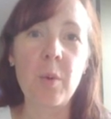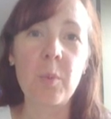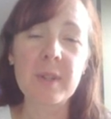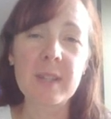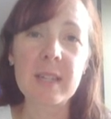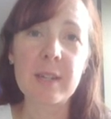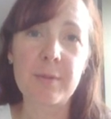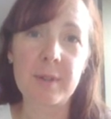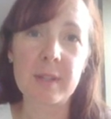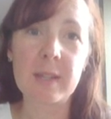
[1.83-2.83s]
What's the
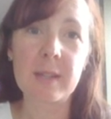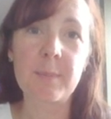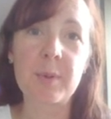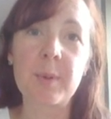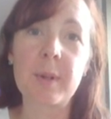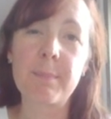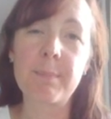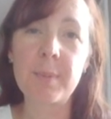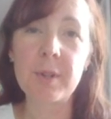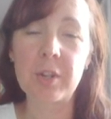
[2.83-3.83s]
difference between a
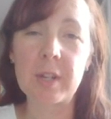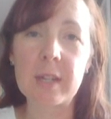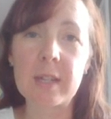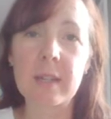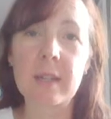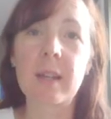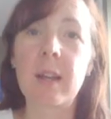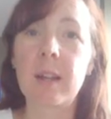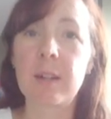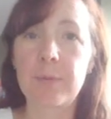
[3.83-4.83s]
budget
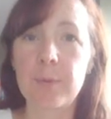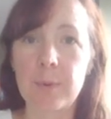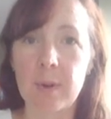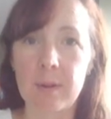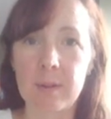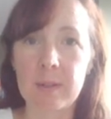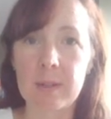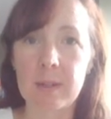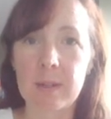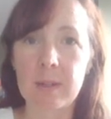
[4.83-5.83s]
and a
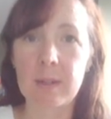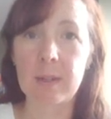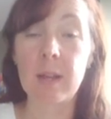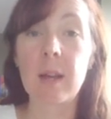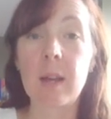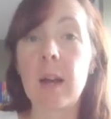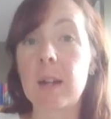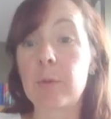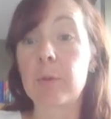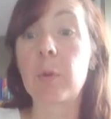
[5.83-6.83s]
forecast?
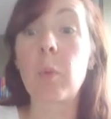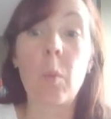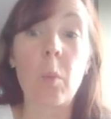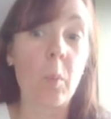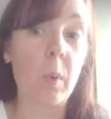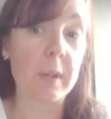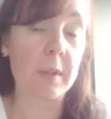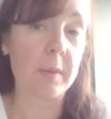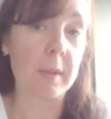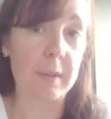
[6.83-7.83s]
And also, why do
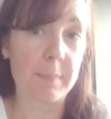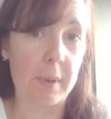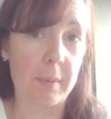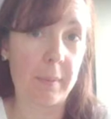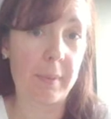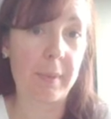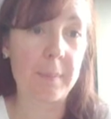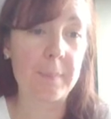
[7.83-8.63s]
you need both?